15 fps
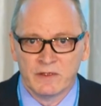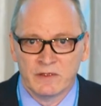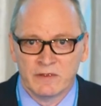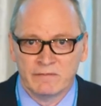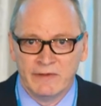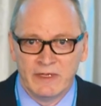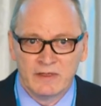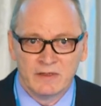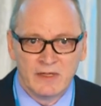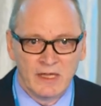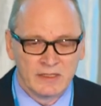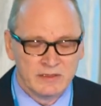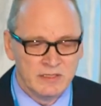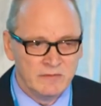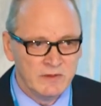vagal
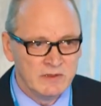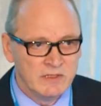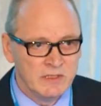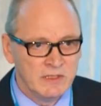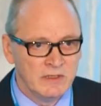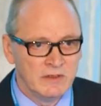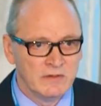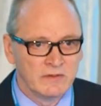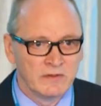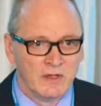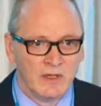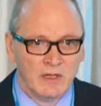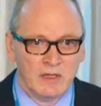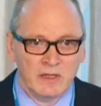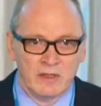activity is
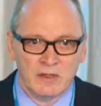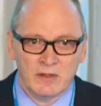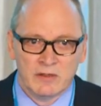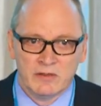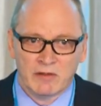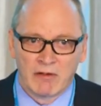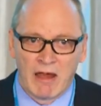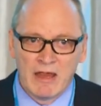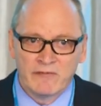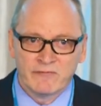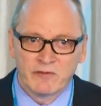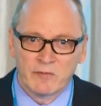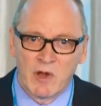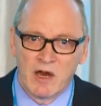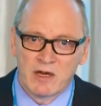derived
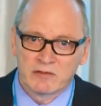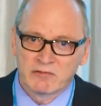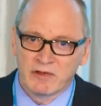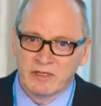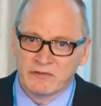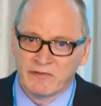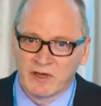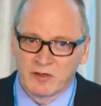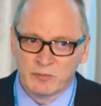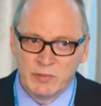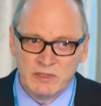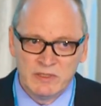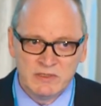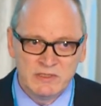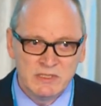from heart rate
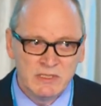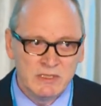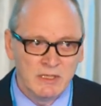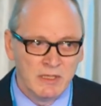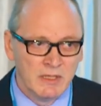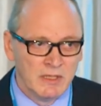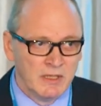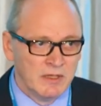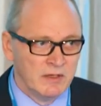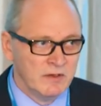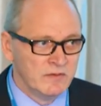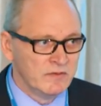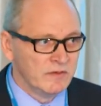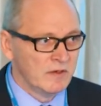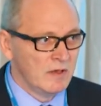variability,
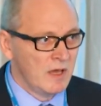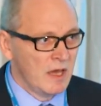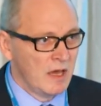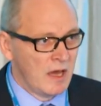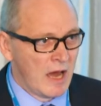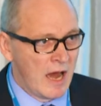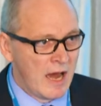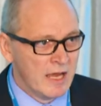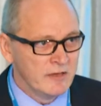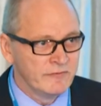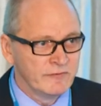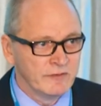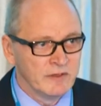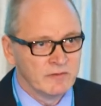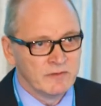is a high
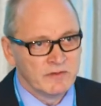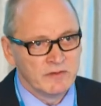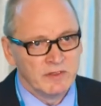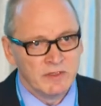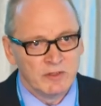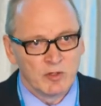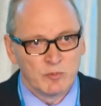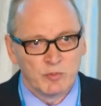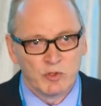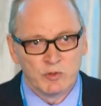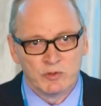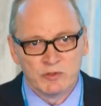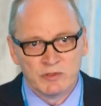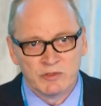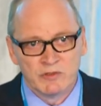frequency
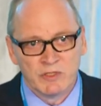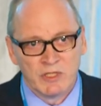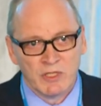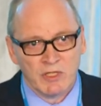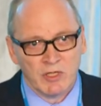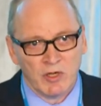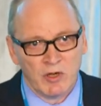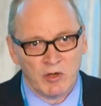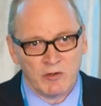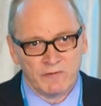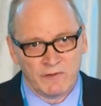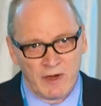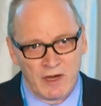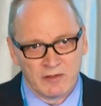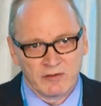component of
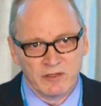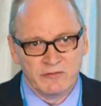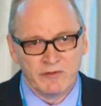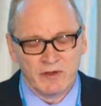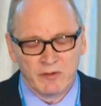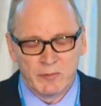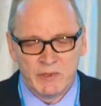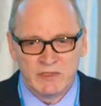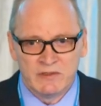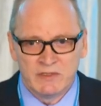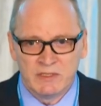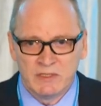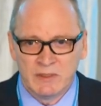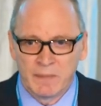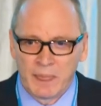heart rate
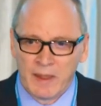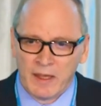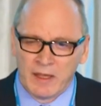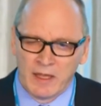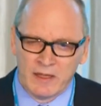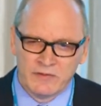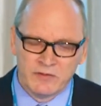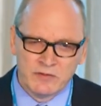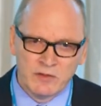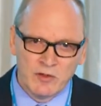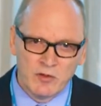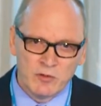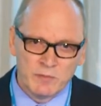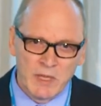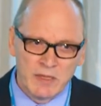variability. As you
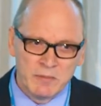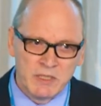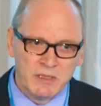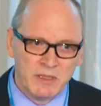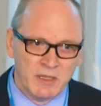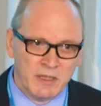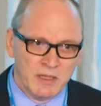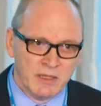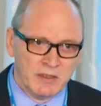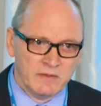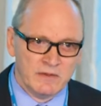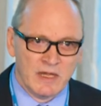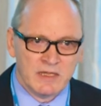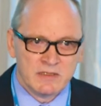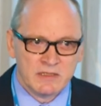know maybe,
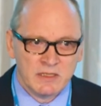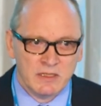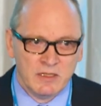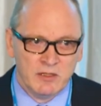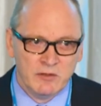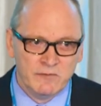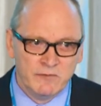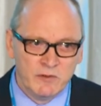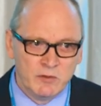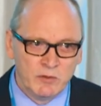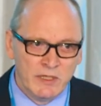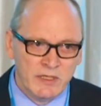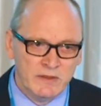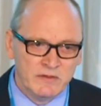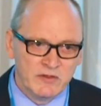that if you
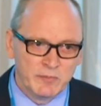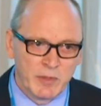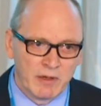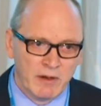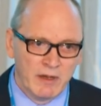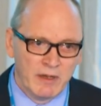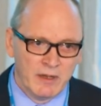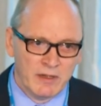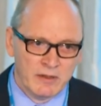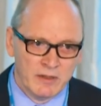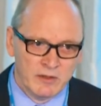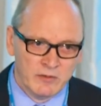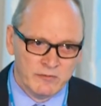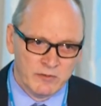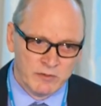inspire,
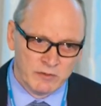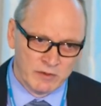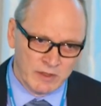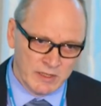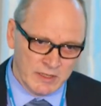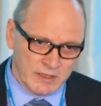if you